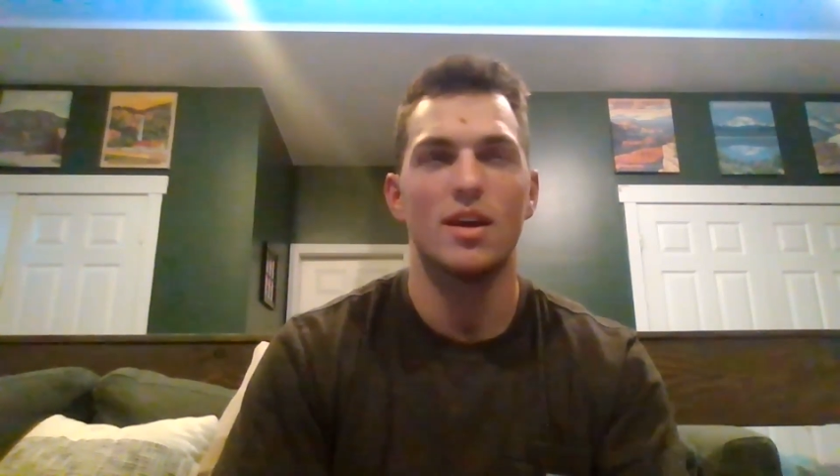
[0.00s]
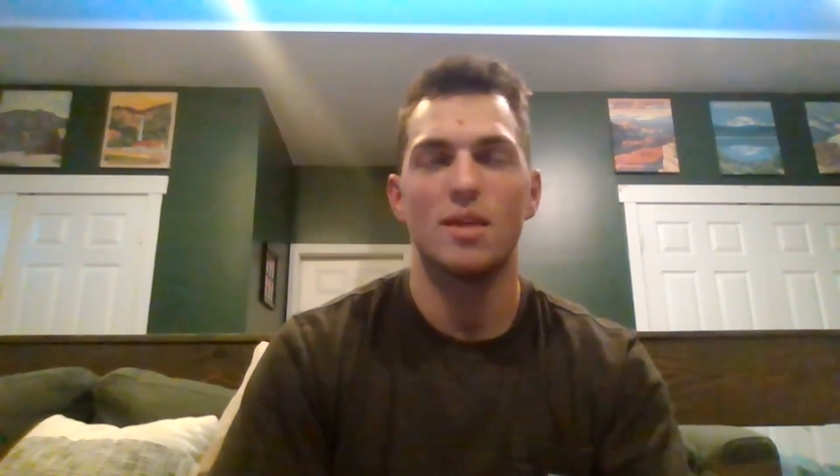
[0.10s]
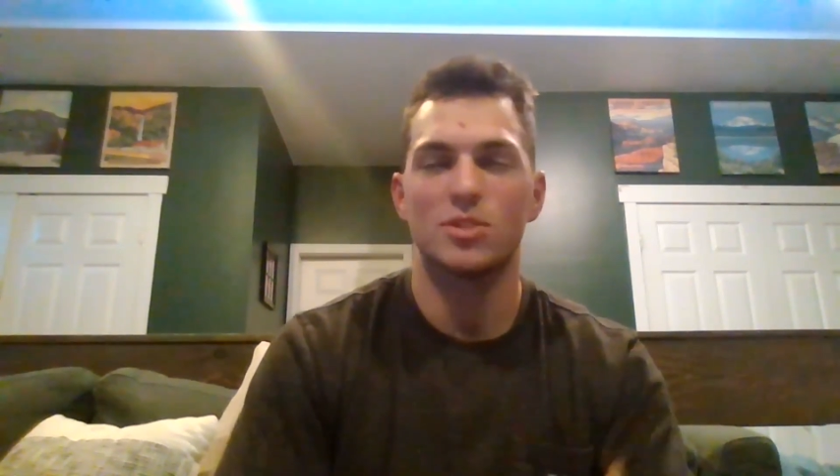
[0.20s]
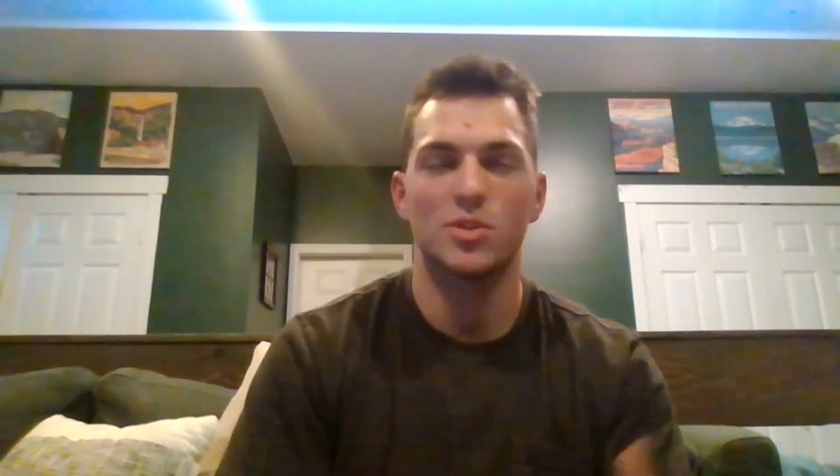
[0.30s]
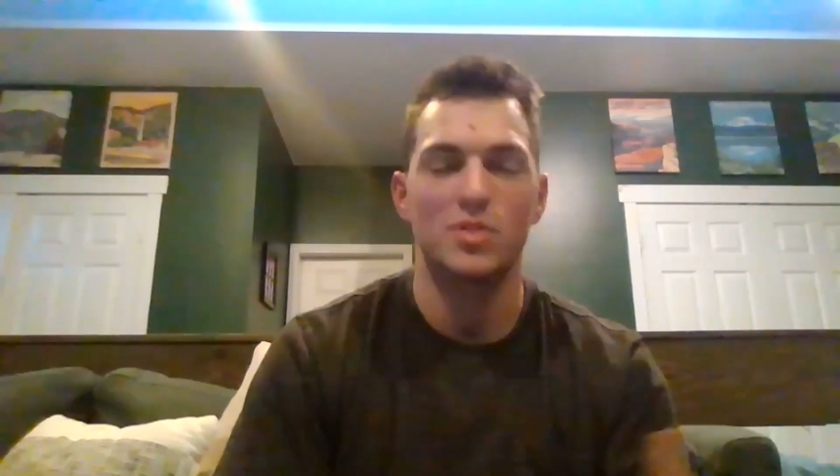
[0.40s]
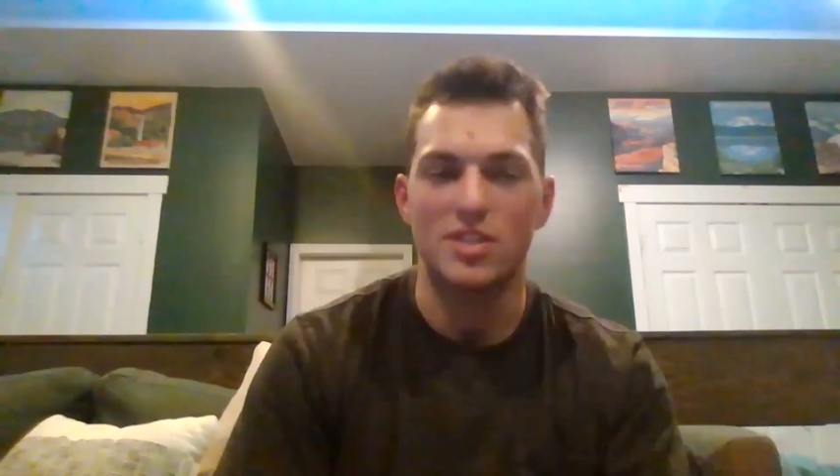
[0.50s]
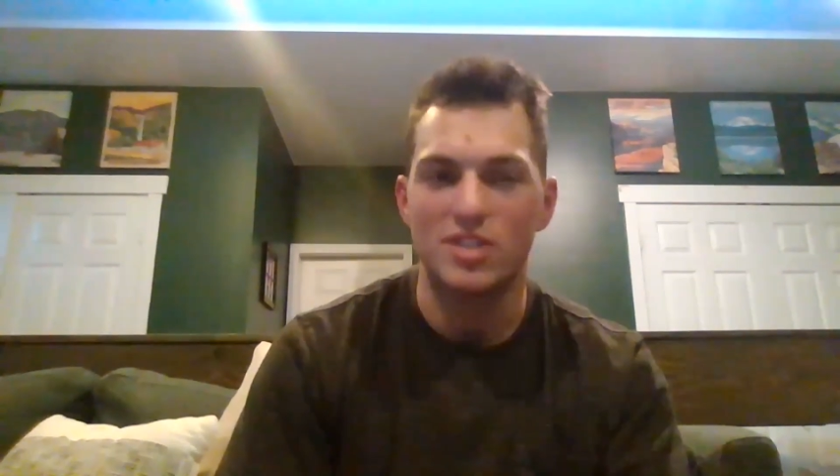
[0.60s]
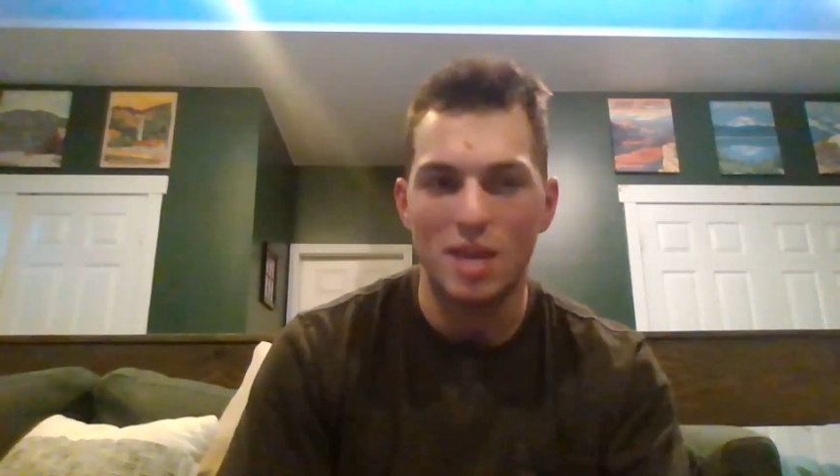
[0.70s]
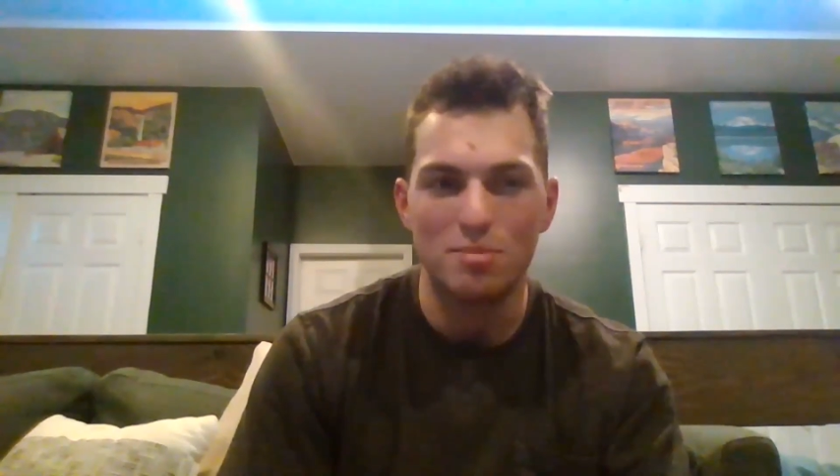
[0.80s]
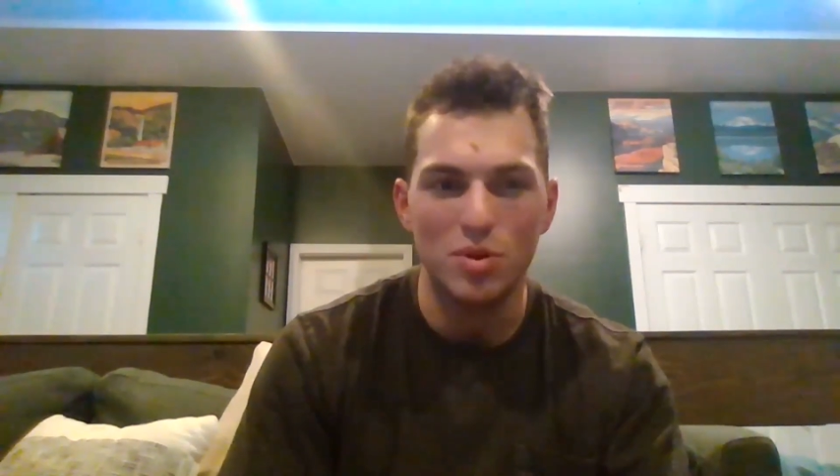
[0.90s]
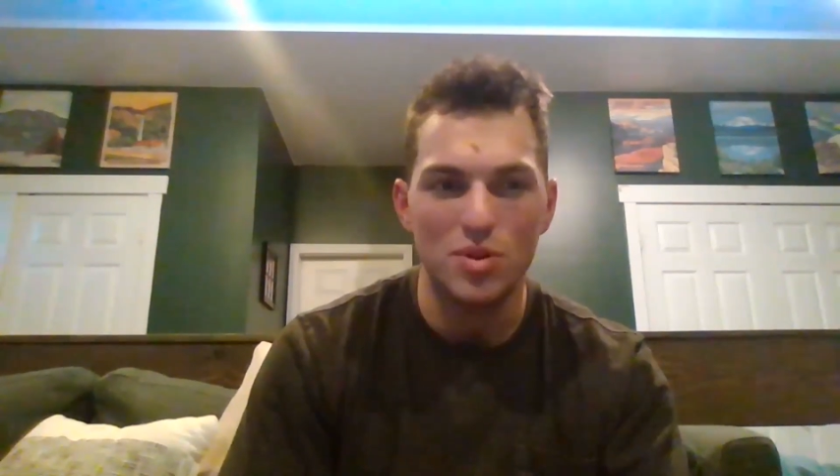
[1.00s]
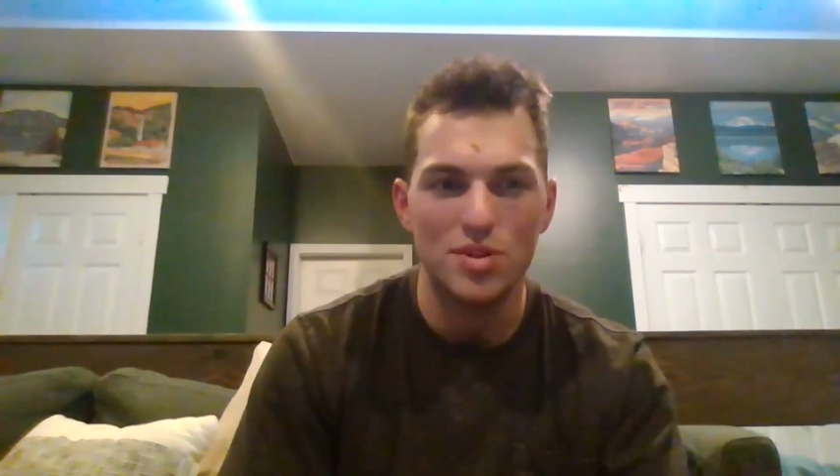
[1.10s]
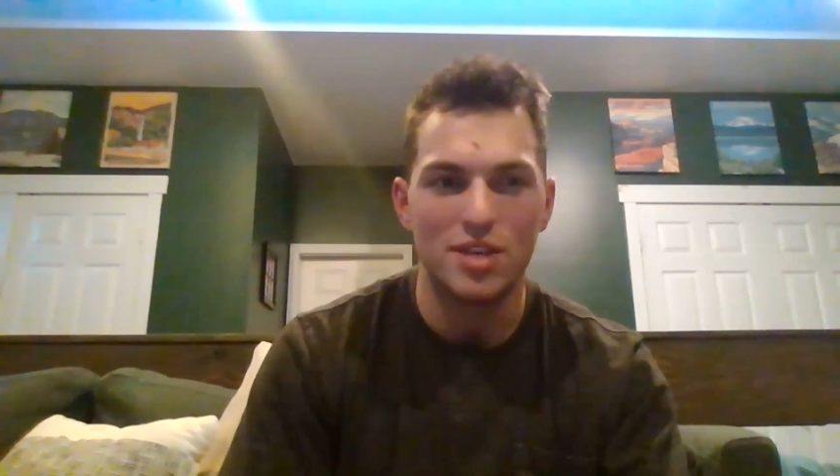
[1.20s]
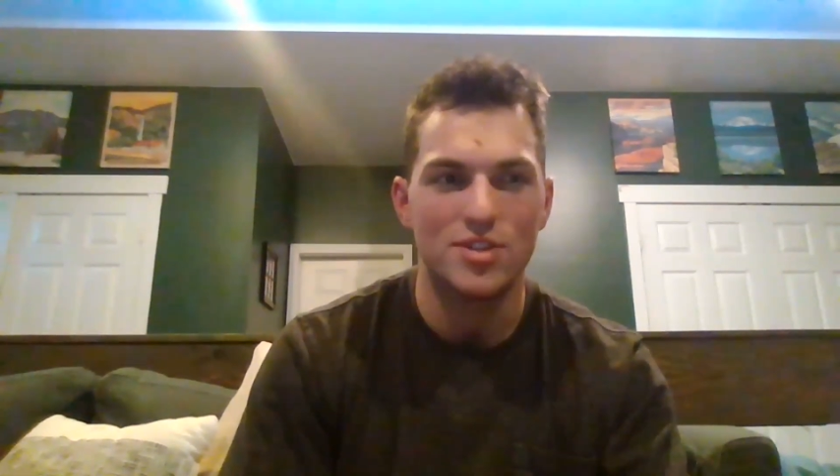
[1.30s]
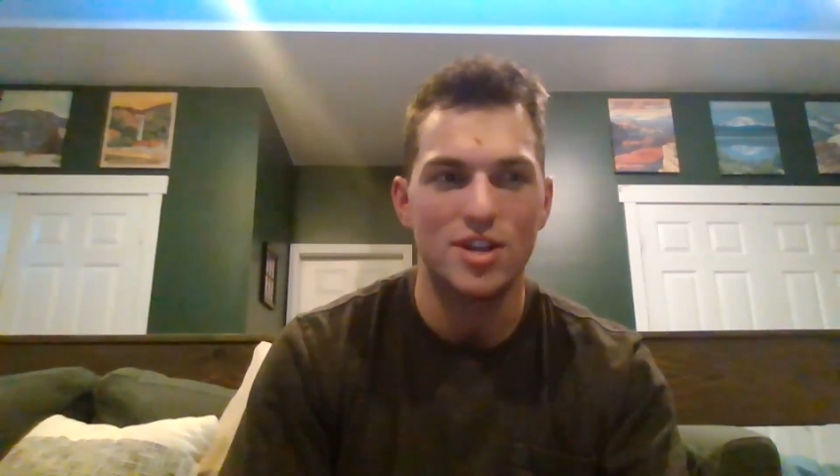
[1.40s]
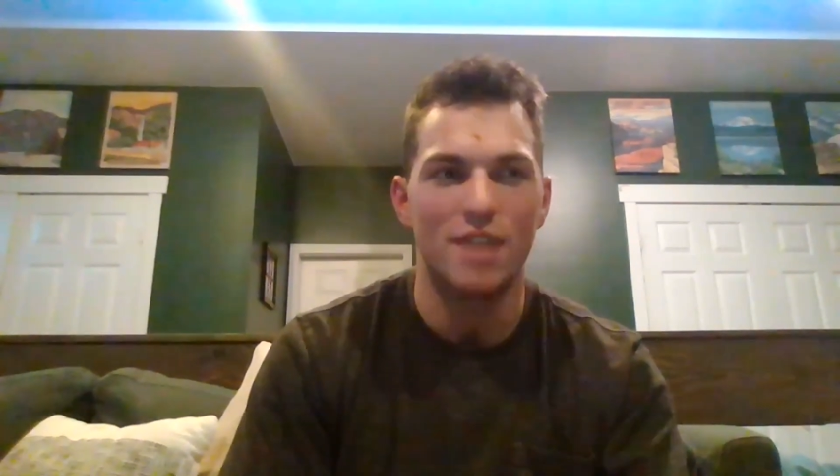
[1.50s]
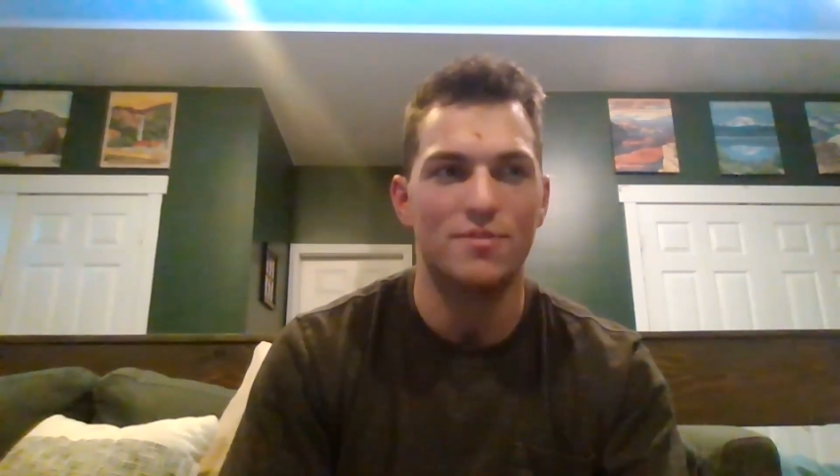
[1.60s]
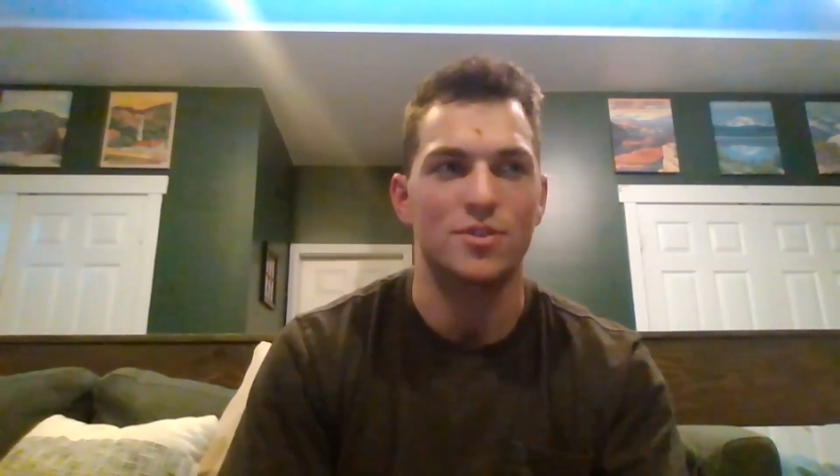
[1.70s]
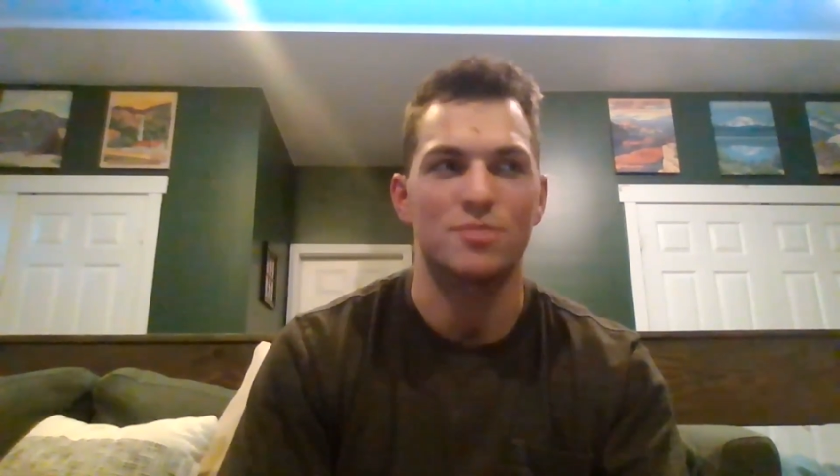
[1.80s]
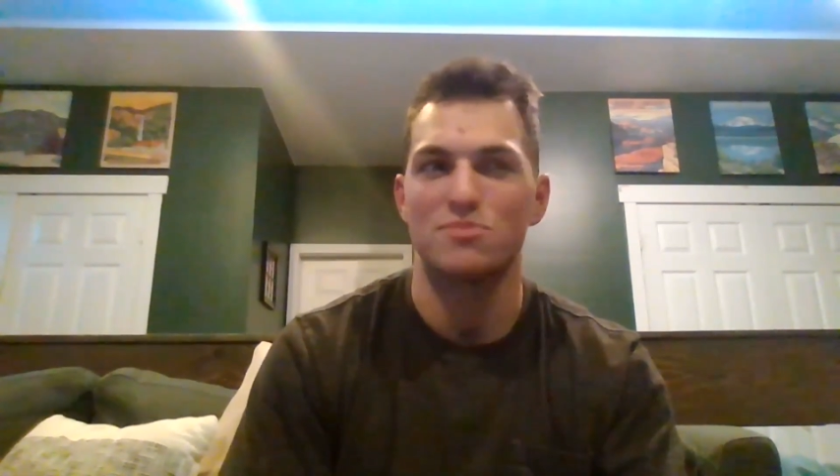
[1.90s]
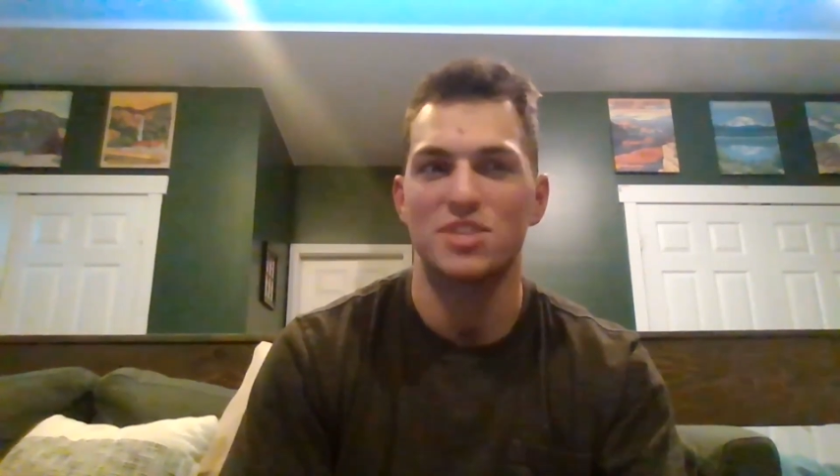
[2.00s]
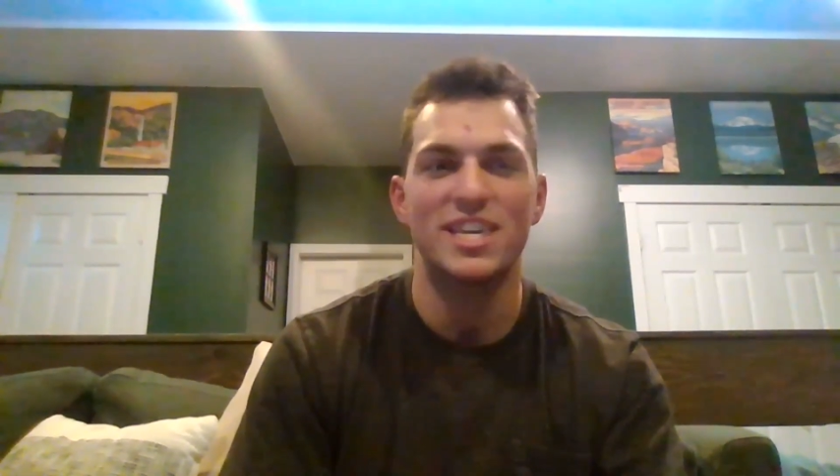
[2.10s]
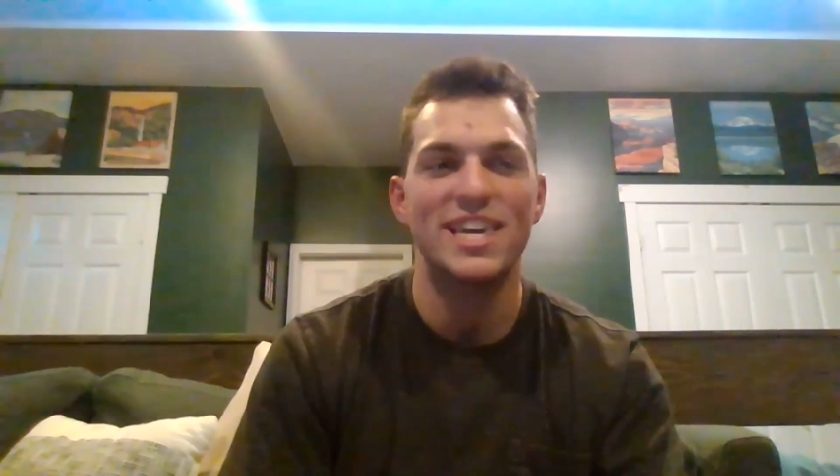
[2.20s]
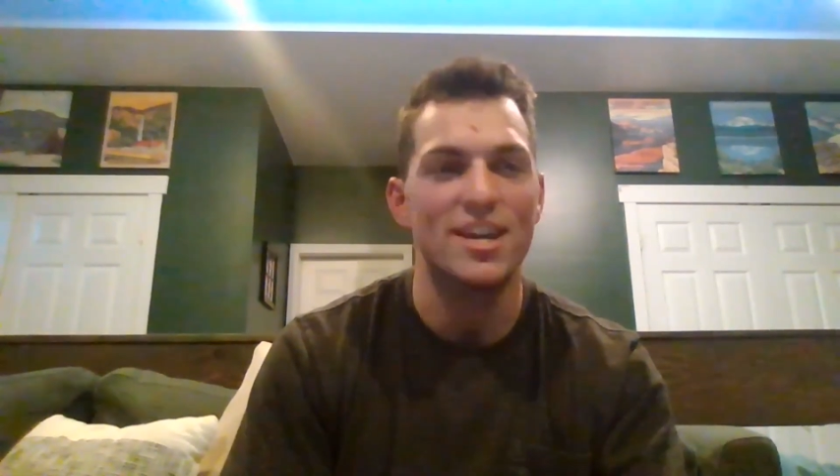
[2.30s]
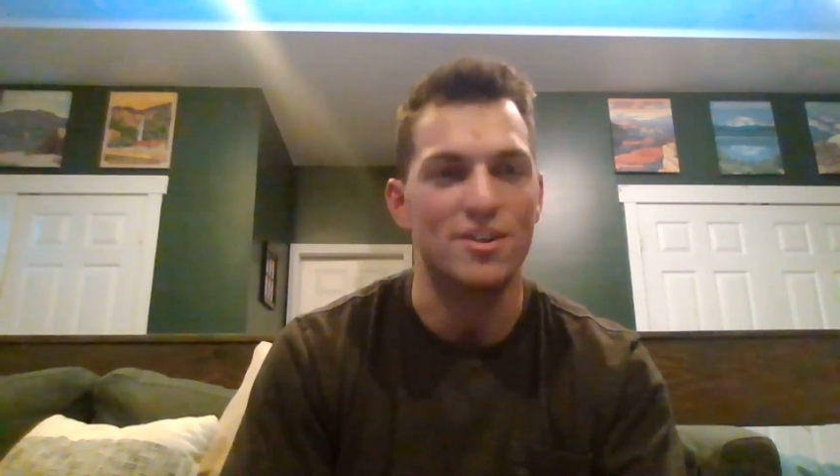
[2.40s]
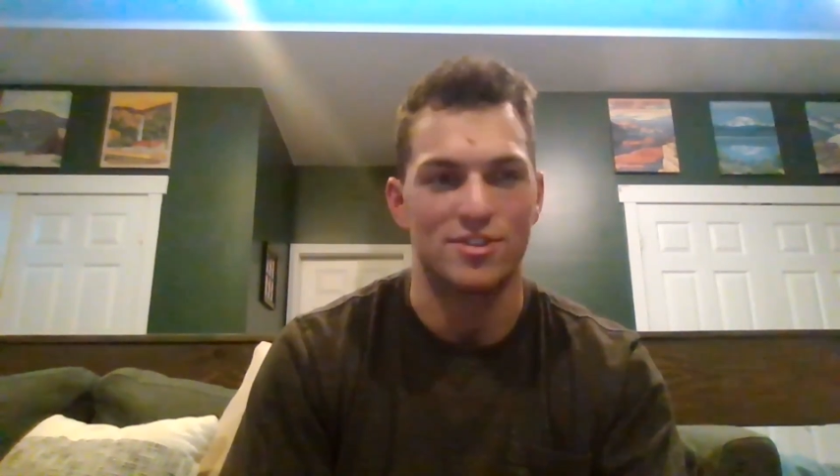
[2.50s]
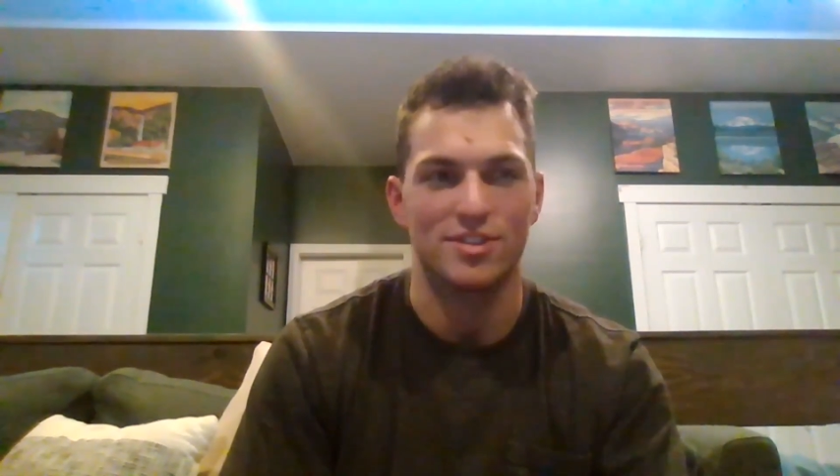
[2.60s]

shooting the same bullets I've shot for years.